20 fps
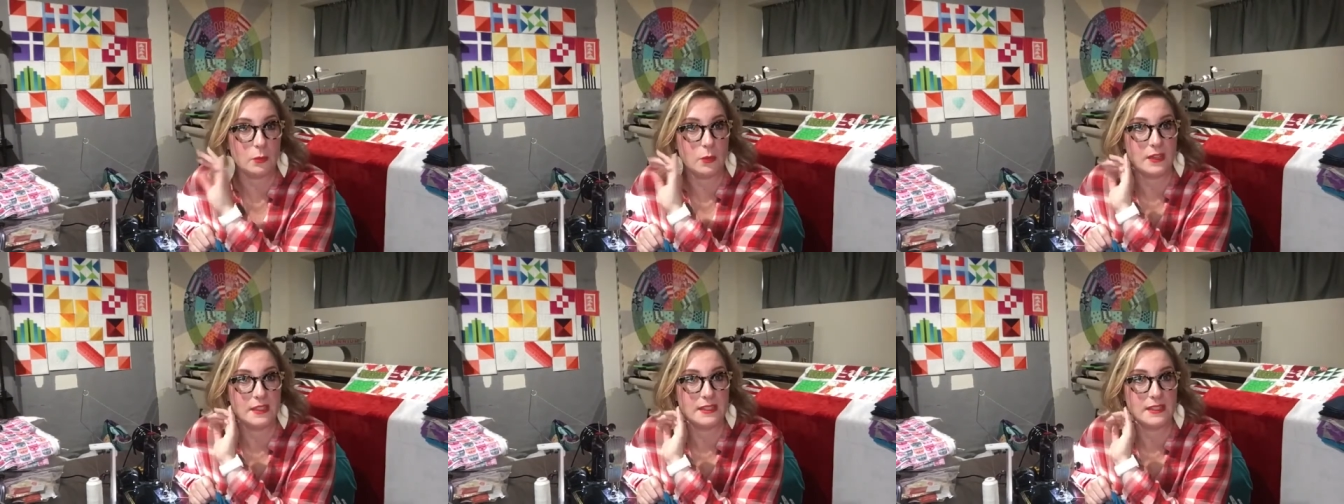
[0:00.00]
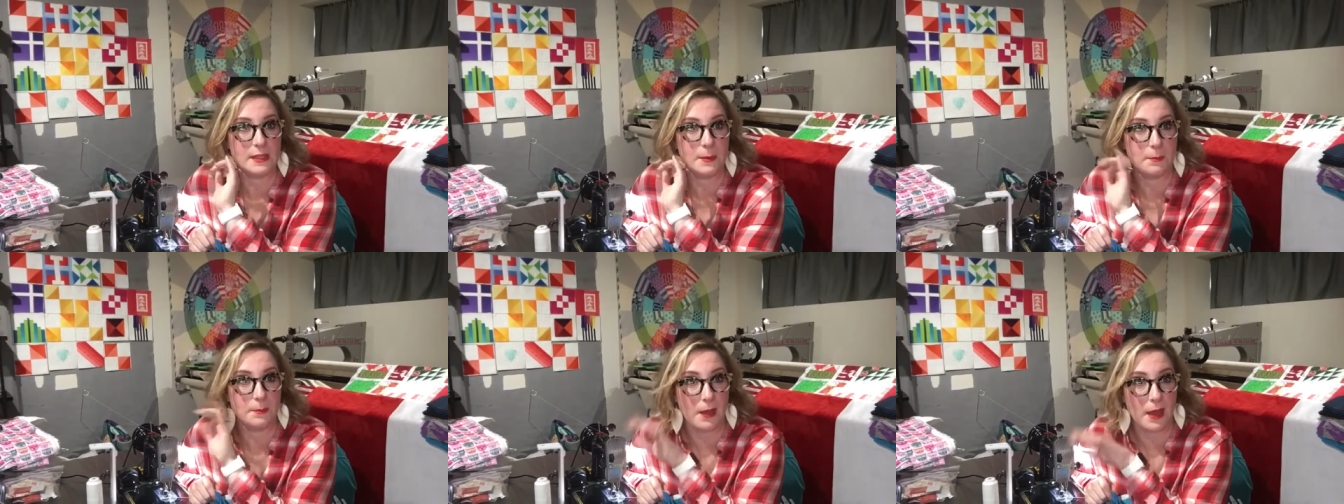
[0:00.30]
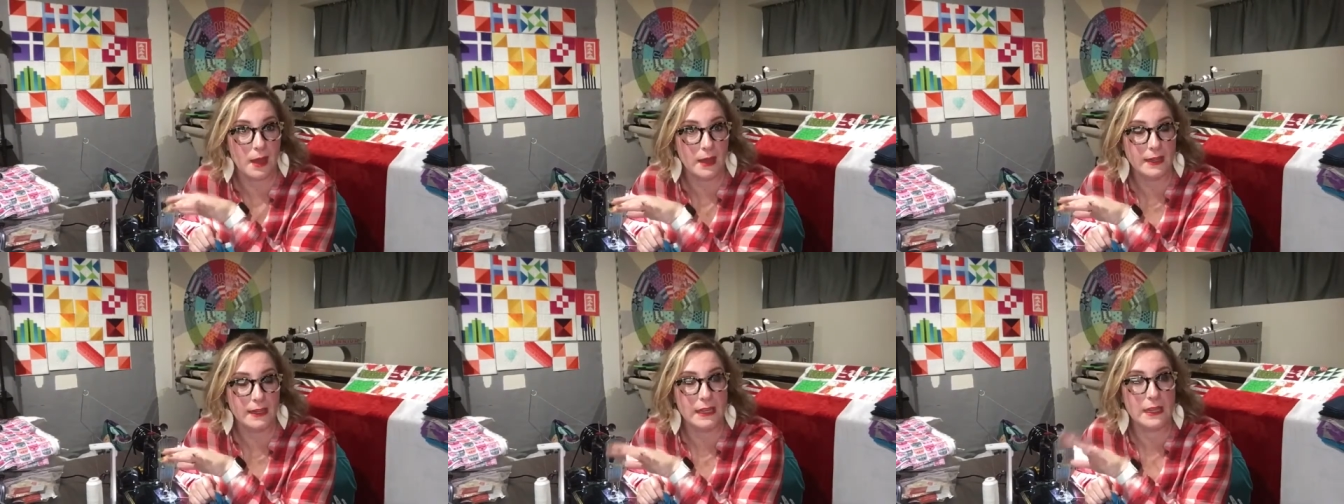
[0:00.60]
was the
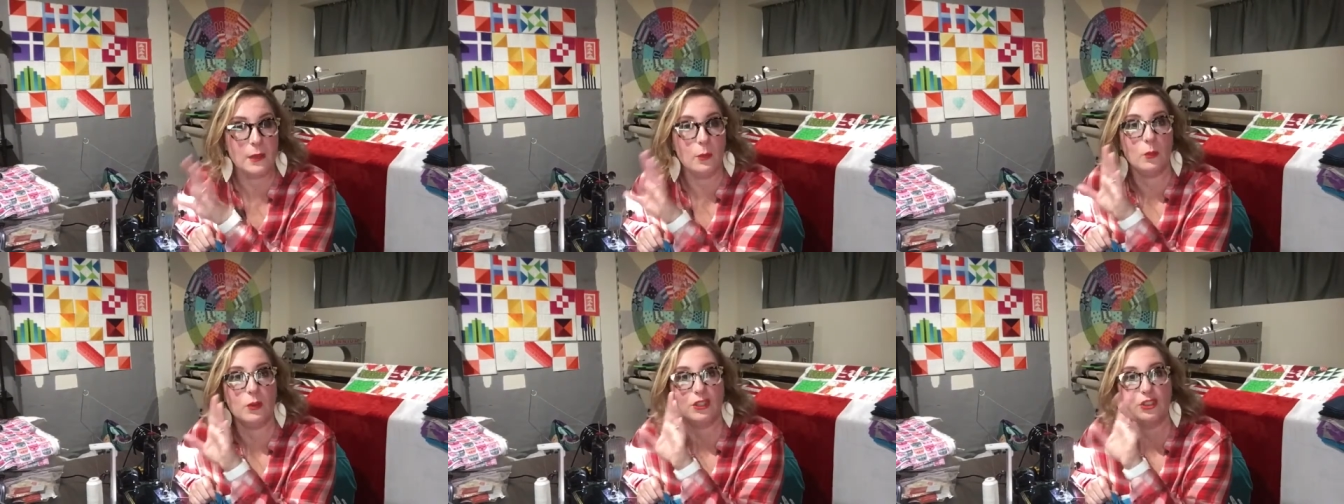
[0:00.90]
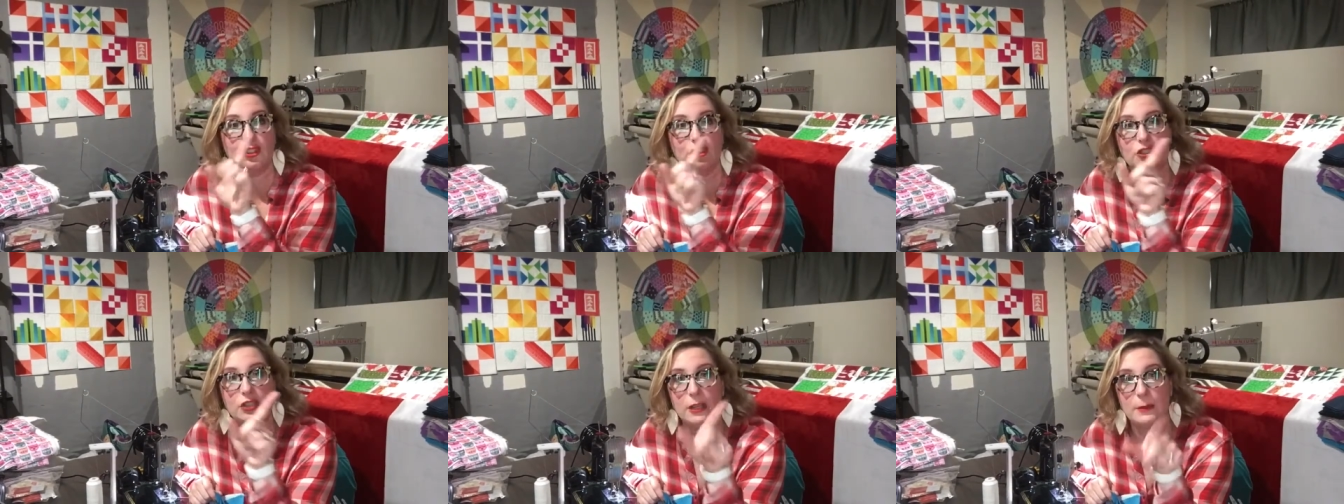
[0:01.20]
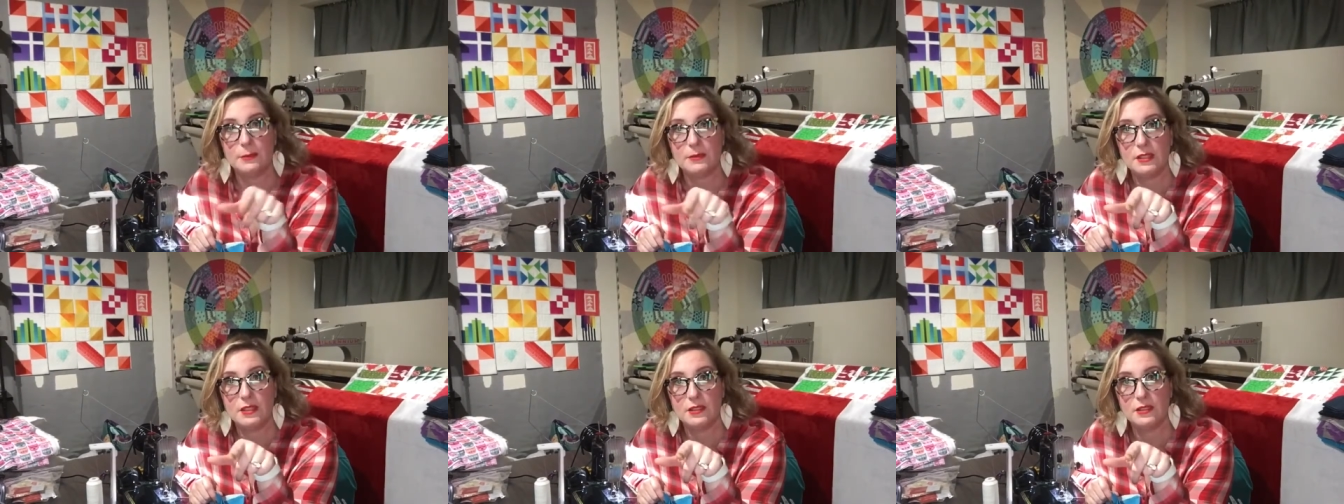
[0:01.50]
body was
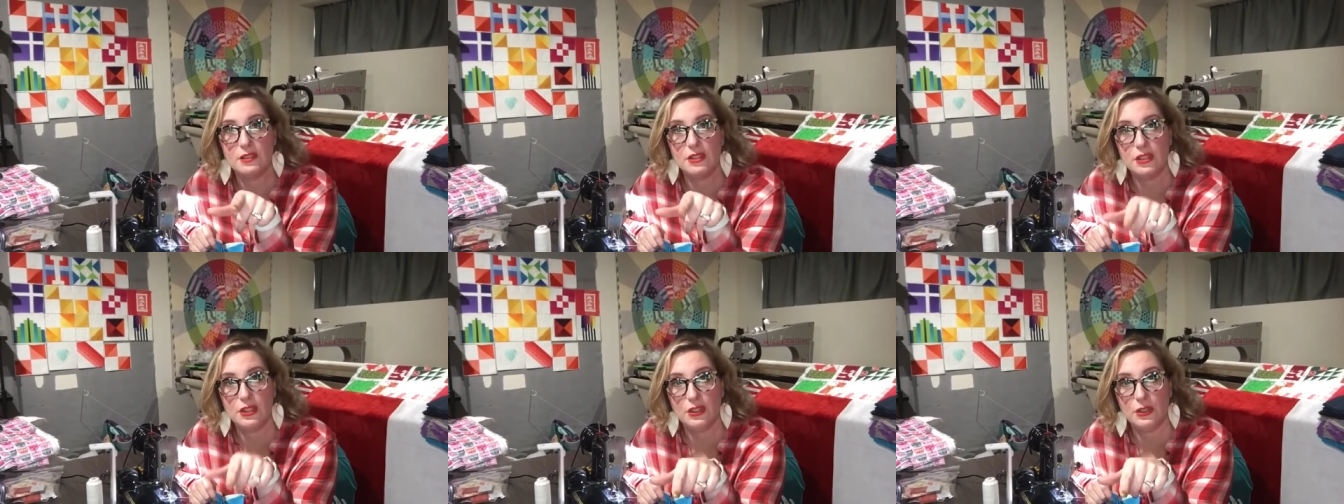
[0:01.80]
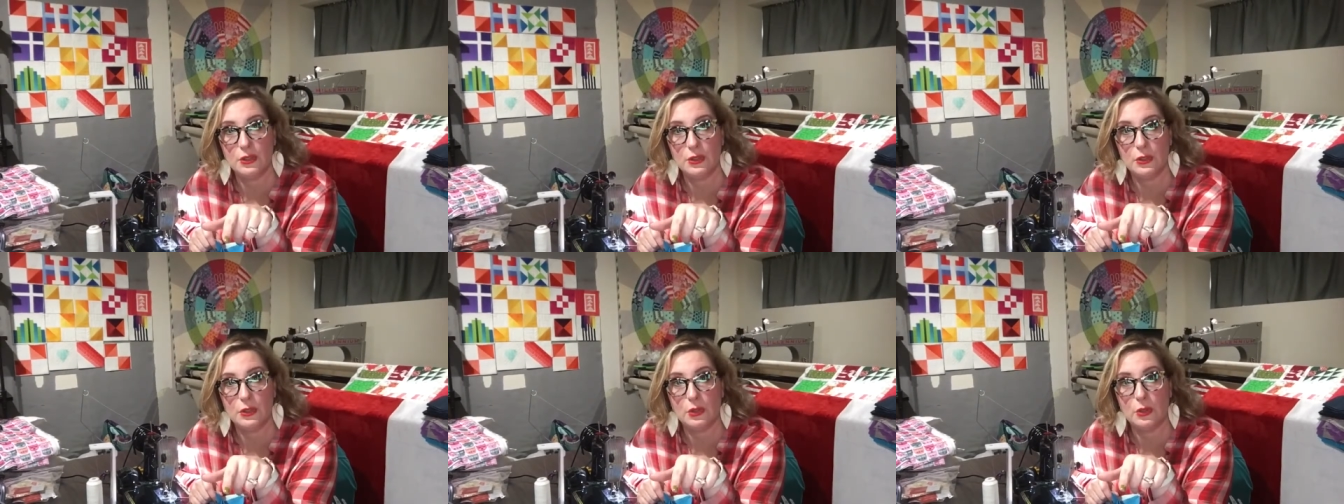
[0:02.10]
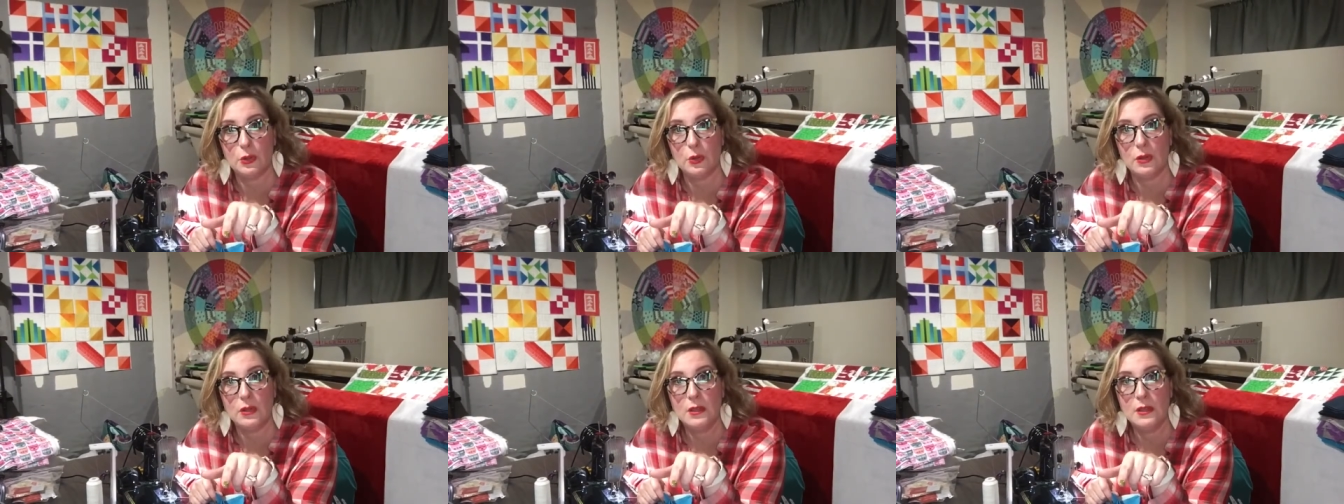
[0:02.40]
shipped
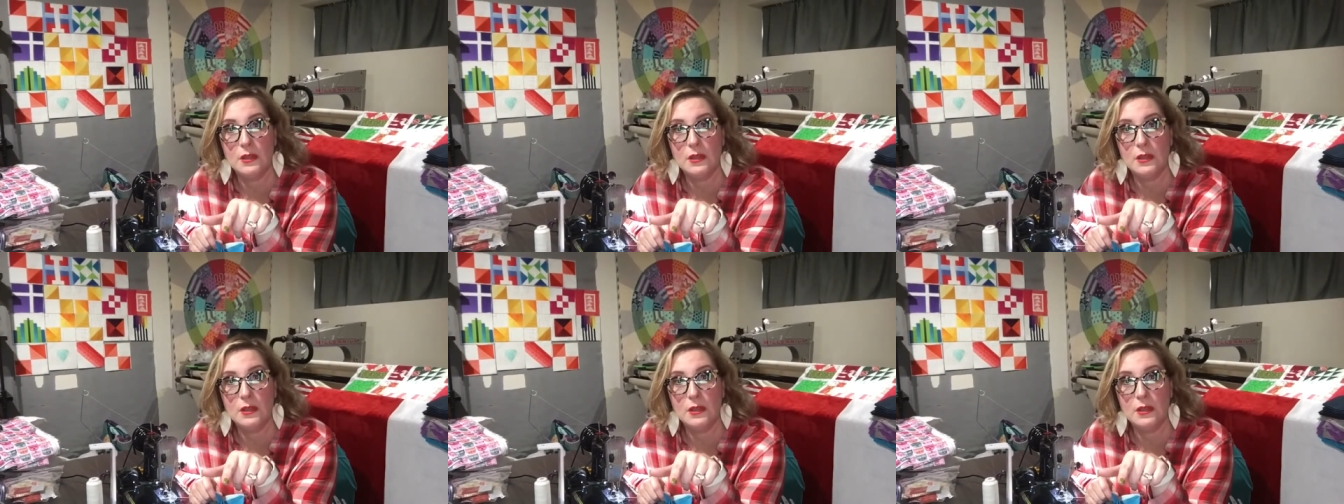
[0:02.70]
to